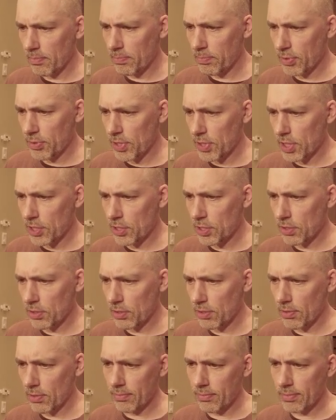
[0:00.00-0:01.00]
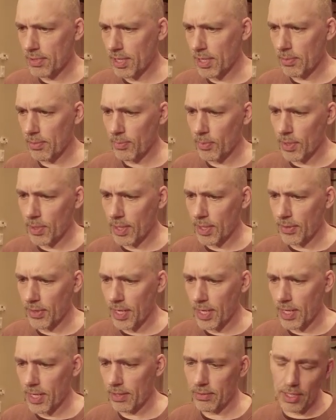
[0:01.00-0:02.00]
position or somewhere
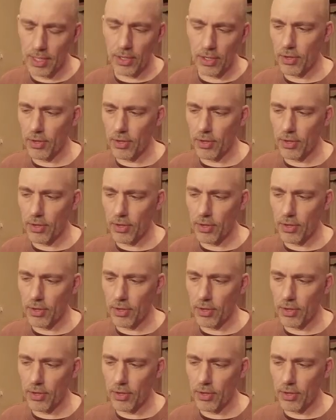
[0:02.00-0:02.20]
there. I